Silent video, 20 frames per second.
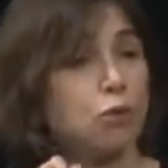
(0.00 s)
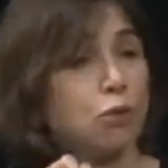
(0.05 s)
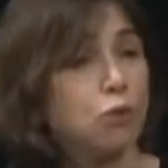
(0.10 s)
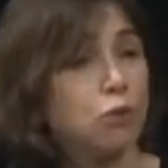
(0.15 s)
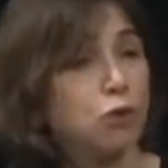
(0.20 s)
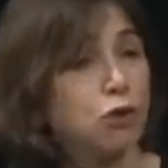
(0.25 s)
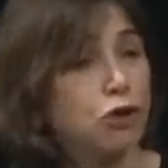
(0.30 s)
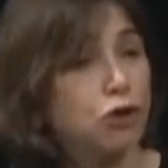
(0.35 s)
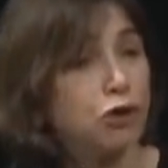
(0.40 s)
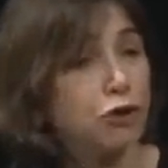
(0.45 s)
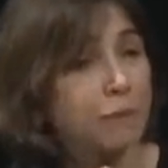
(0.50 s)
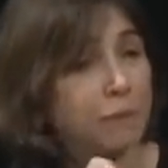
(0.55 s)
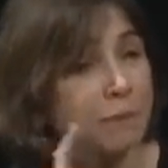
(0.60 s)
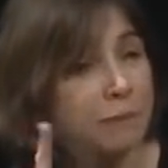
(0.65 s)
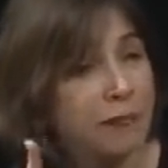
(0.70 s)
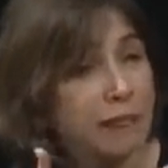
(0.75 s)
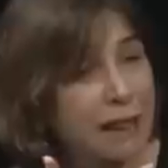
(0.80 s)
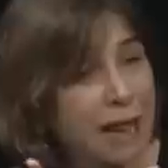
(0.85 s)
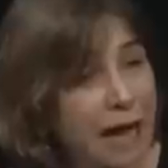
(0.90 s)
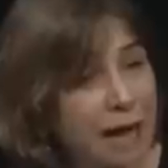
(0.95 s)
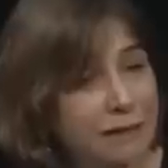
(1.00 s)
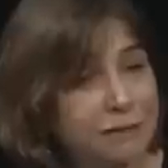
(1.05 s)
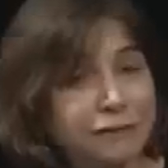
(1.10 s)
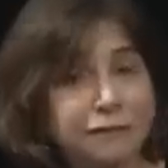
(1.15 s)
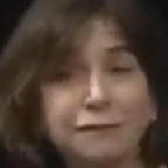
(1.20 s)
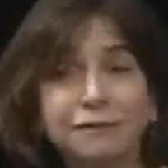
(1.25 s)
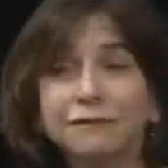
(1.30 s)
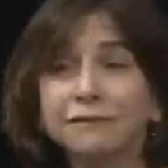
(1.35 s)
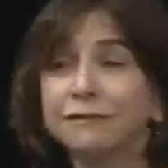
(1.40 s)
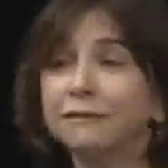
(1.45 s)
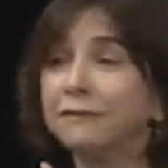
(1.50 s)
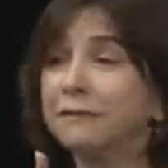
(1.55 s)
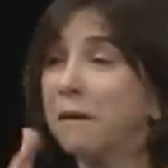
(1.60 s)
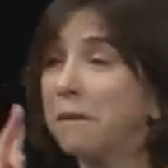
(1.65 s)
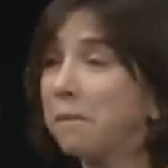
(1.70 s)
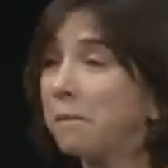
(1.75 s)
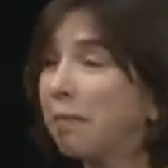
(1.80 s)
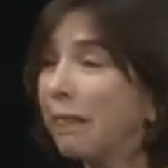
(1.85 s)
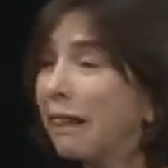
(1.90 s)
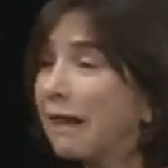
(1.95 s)
When they, and it continues when they
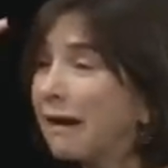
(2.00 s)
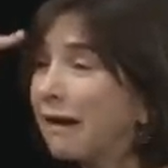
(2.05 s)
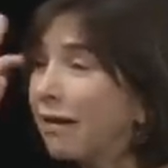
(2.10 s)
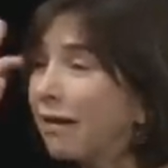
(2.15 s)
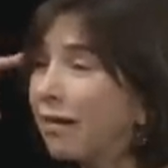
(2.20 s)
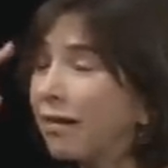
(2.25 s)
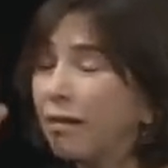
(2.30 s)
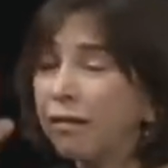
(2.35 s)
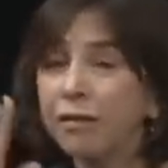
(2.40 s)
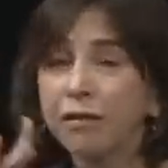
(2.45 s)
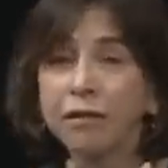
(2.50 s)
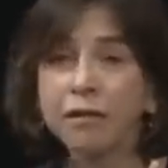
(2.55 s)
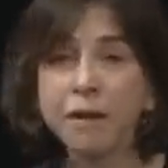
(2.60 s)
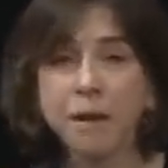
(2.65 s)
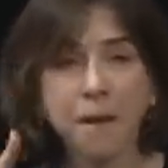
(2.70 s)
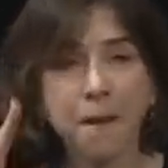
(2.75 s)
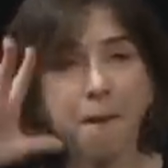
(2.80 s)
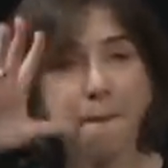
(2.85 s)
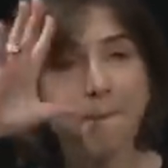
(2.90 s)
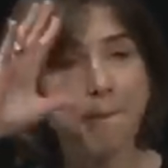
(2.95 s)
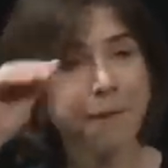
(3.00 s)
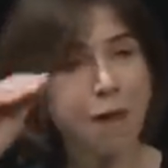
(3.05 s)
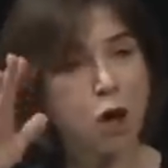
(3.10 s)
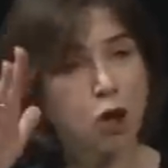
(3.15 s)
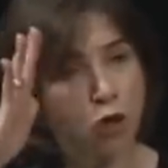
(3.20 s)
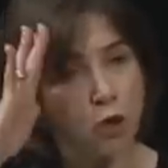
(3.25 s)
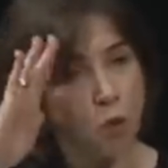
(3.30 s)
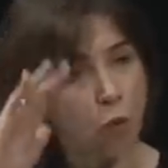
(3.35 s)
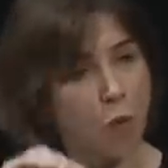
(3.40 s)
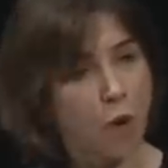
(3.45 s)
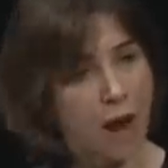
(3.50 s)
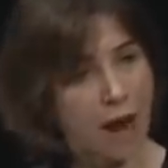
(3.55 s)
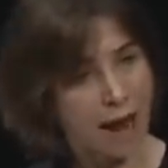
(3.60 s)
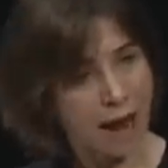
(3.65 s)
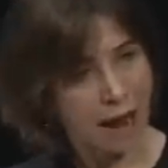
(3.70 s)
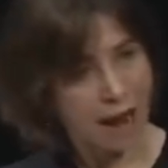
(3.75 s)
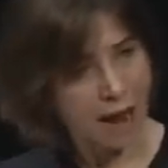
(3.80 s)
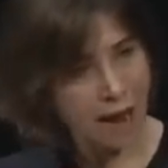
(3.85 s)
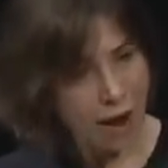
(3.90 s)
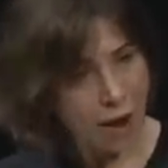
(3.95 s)
enter college, when they get into the workplace, when
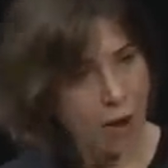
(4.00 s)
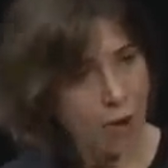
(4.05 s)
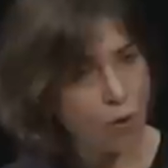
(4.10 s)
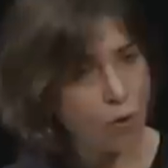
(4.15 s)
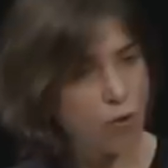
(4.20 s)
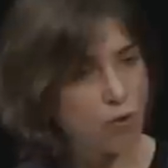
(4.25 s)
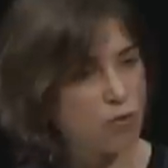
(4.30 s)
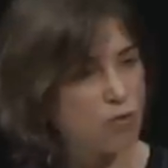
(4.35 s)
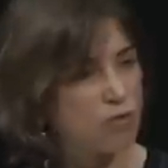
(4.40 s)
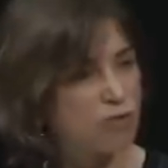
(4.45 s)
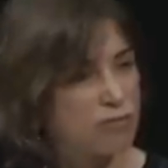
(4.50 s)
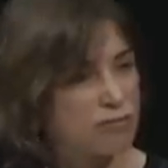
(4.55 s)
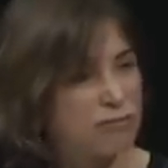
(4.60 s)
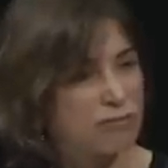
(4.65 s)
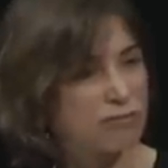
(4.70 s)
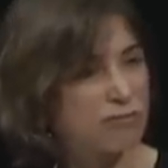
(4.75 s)
they're involved in politics,